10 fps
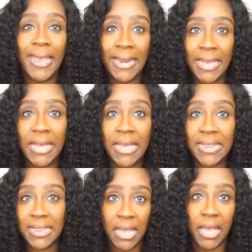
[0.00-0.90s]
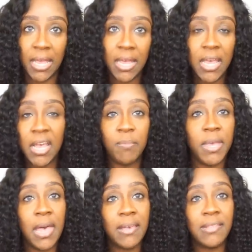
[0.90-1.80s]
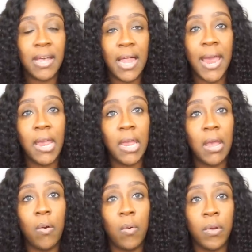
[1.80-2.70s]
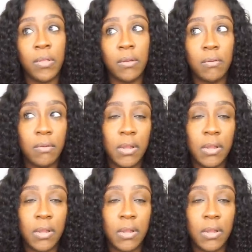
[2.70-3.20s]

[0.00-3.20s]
anything, because the client or the